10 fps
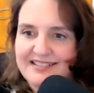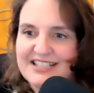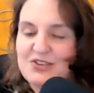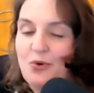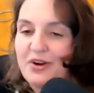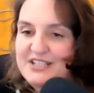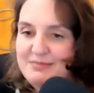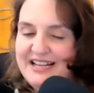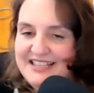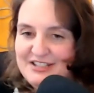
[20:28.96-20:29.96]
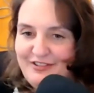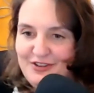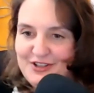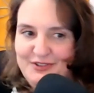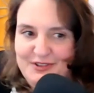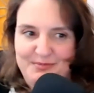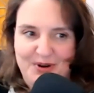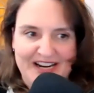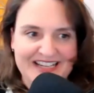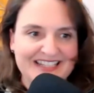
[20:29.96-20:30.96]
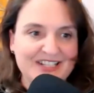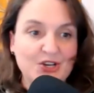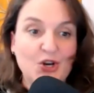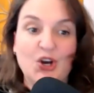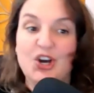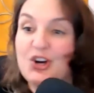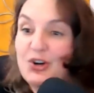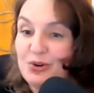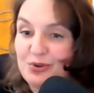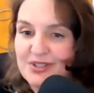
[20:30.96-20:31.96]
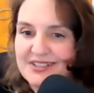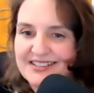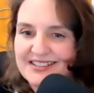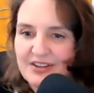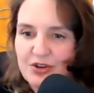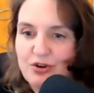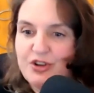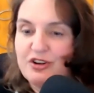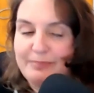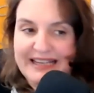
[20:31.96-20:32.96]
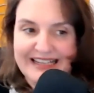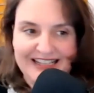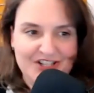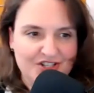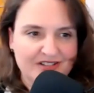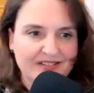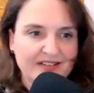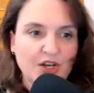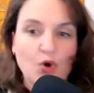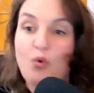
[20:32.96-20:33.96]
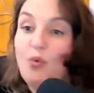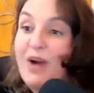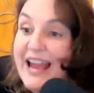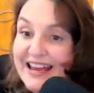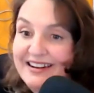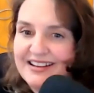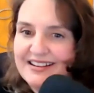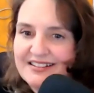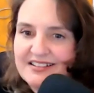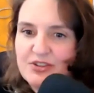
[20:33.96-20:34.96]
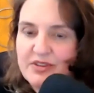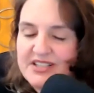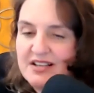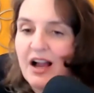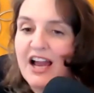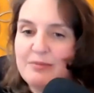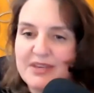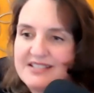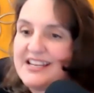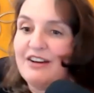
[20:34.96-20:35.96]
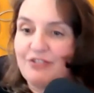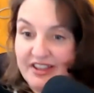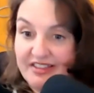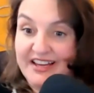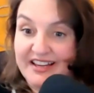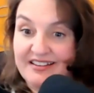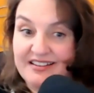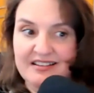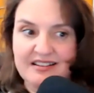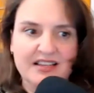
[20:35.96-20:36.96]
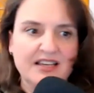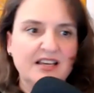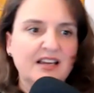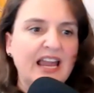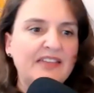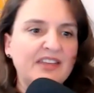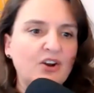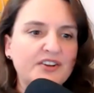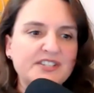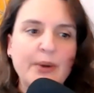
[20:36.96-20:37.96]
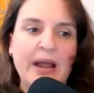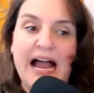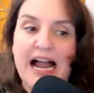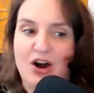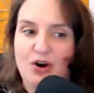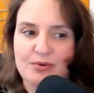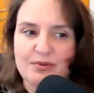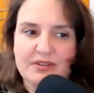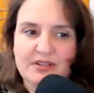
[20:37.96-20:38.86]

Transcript: is going to make the difference for the press? Who, who are you going to pitch? When? So the timing is everything. And then also how.